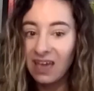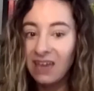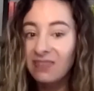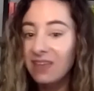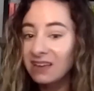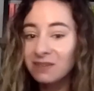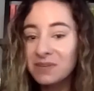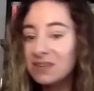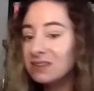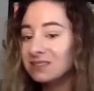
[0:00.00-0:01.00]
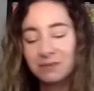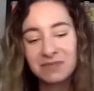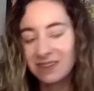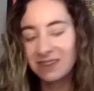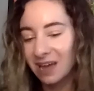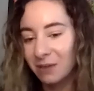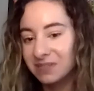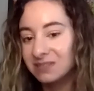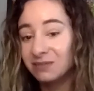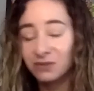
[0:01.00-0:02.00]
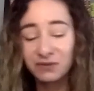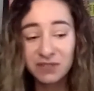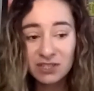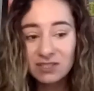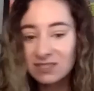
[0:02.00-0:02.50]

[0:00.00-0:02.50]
And that can be something that happens in revisions.